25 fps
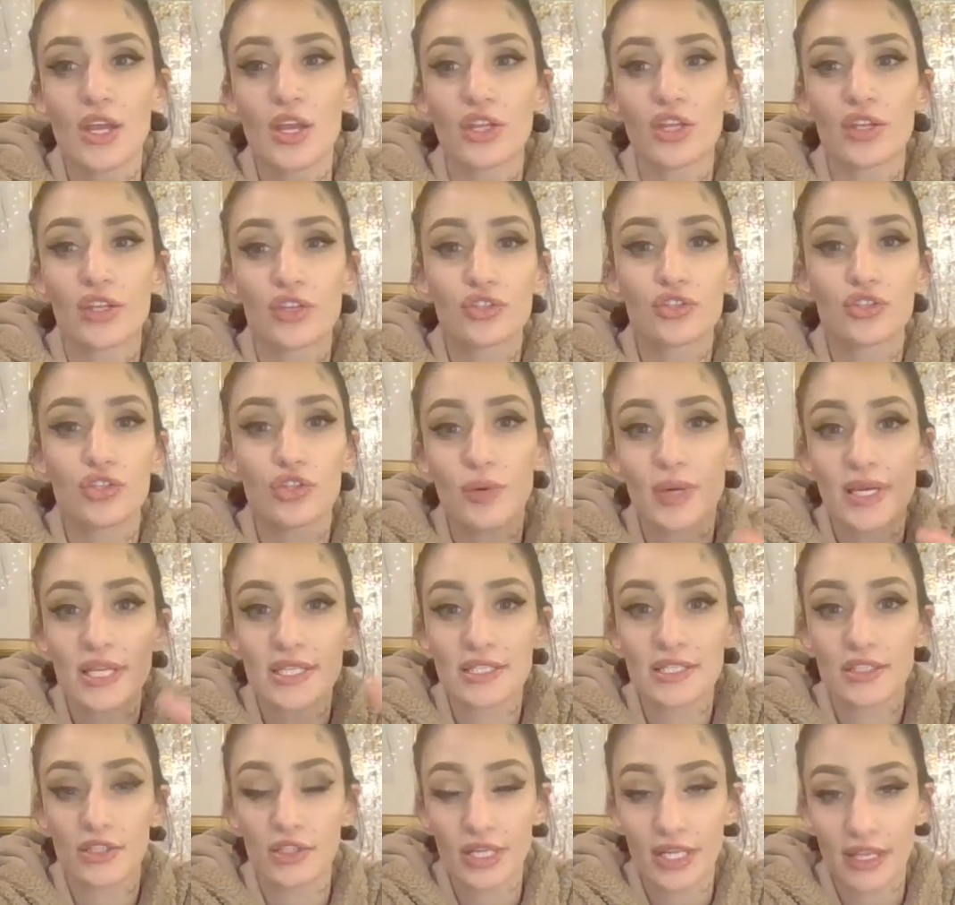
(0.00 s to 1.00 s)
There's two ways
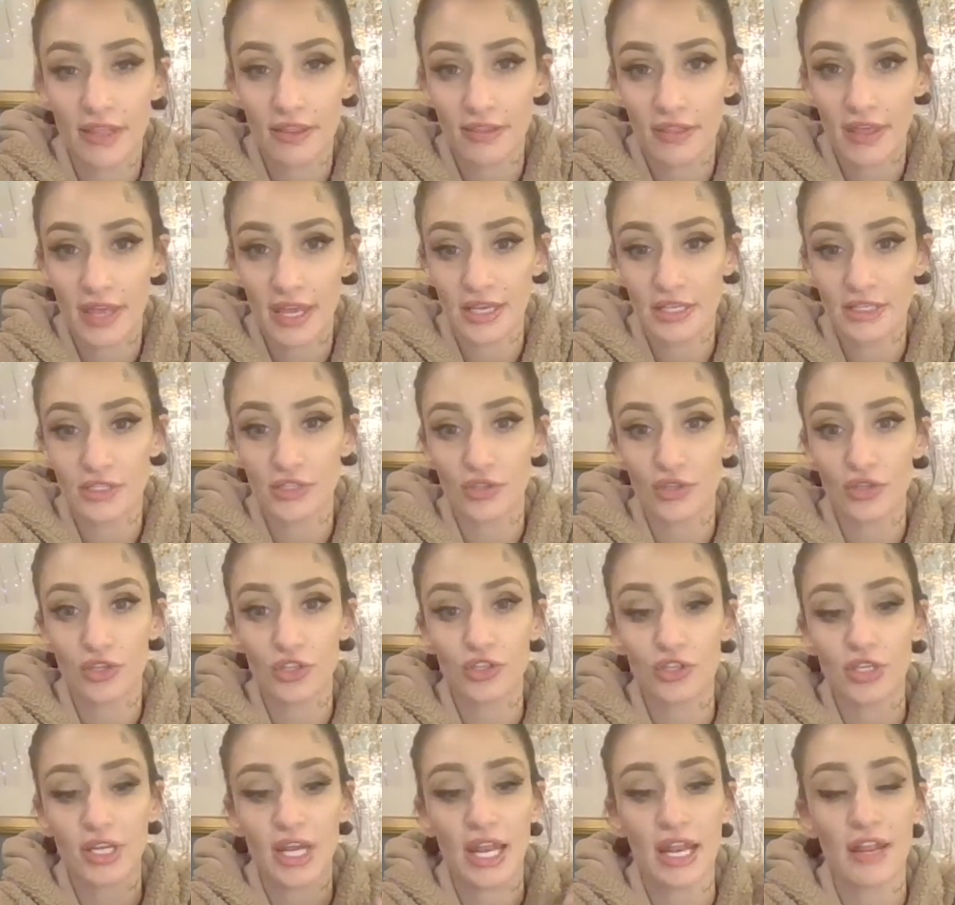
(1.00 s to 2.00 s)
to look at things. So you can
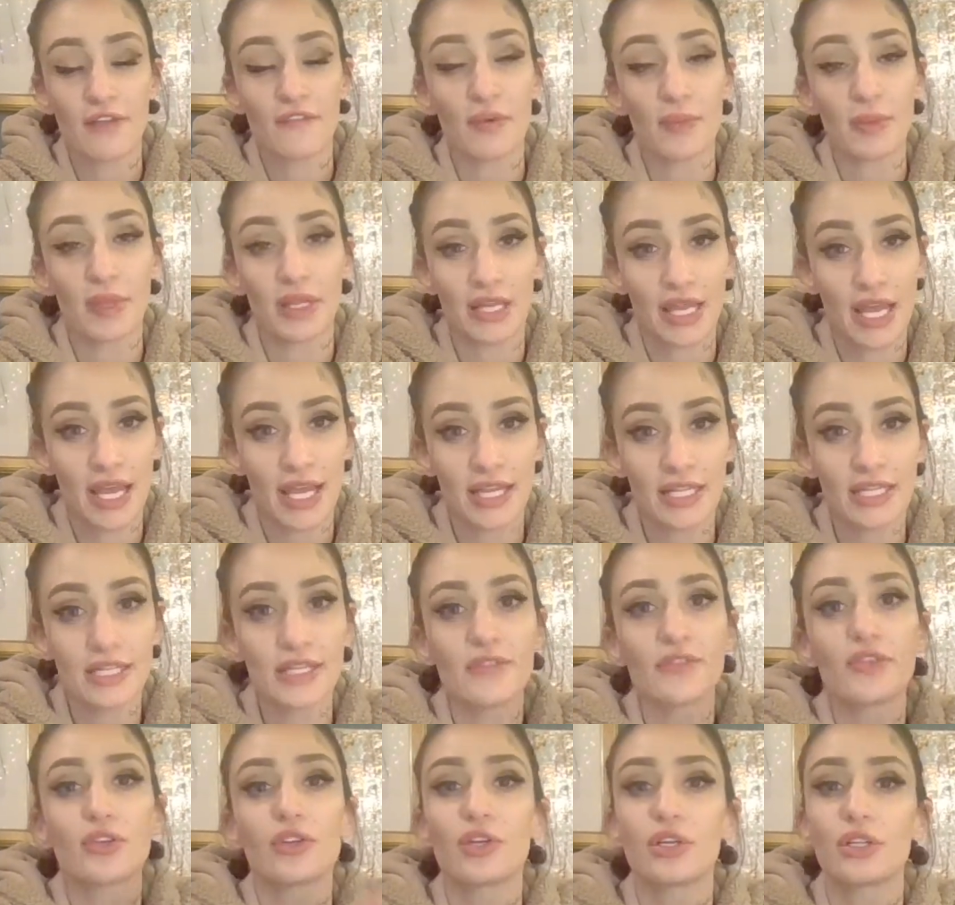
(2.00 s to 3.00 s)
look at it from the negative
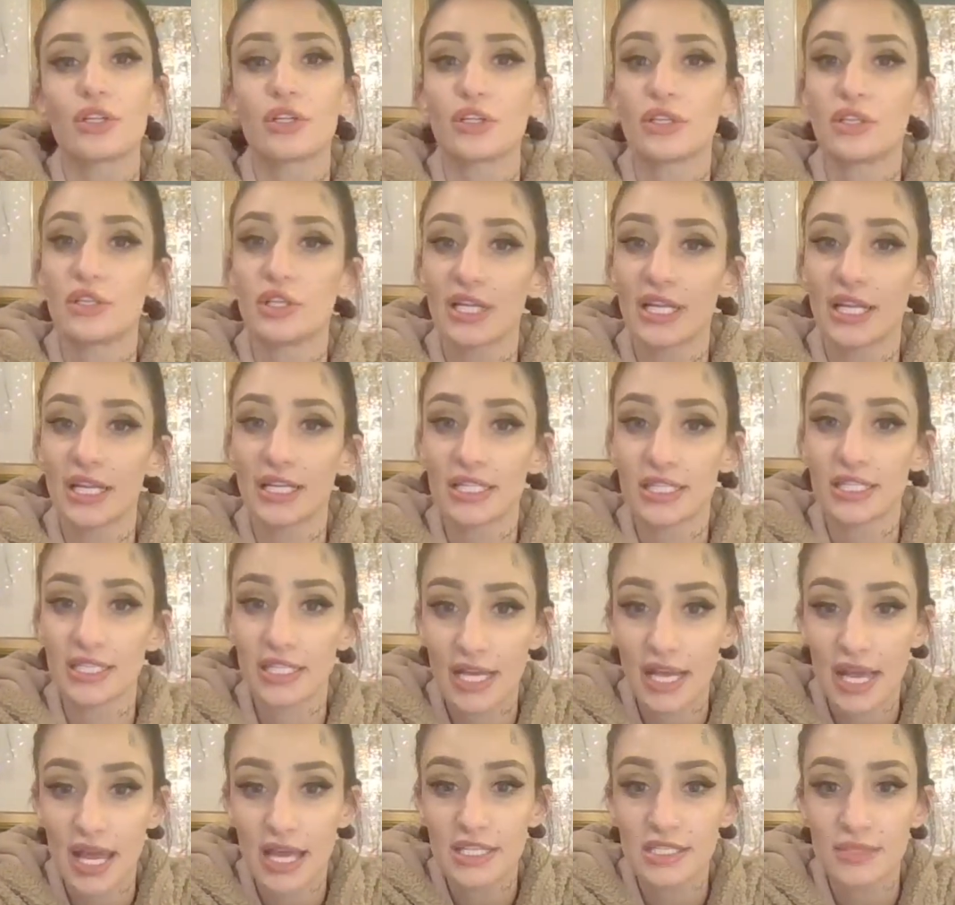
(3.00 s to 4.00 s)
or you can look at it
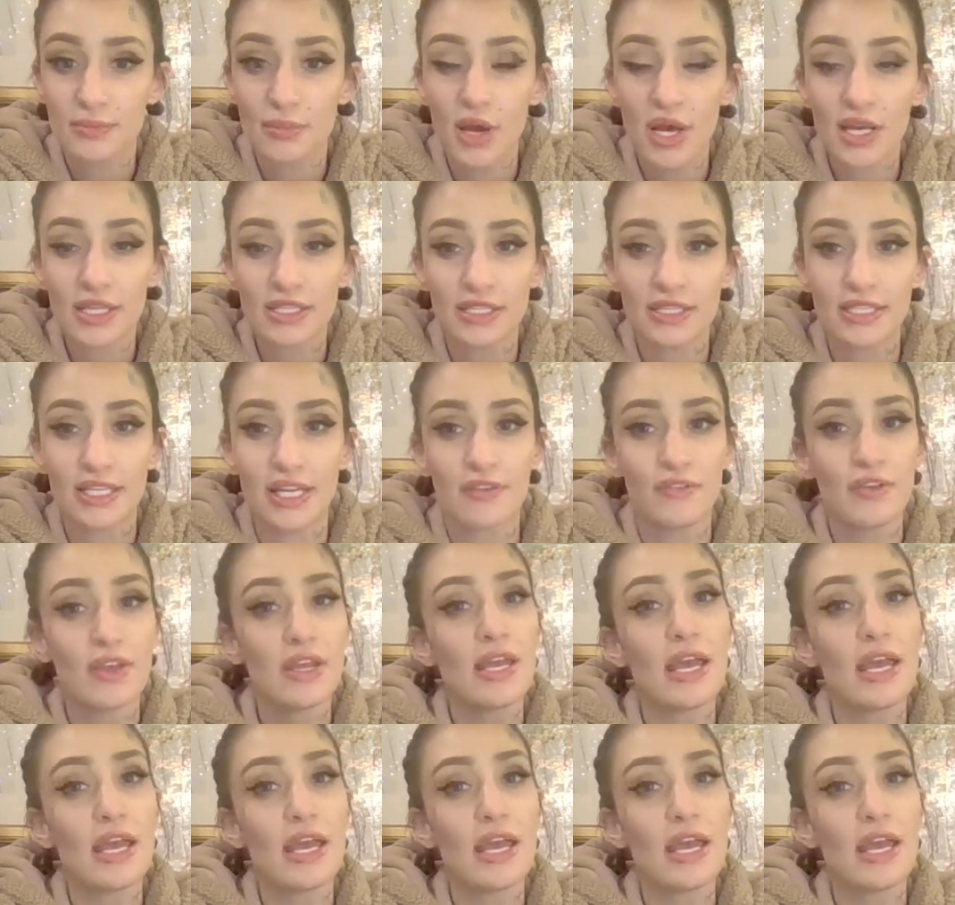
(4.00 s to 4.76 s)
as a positive.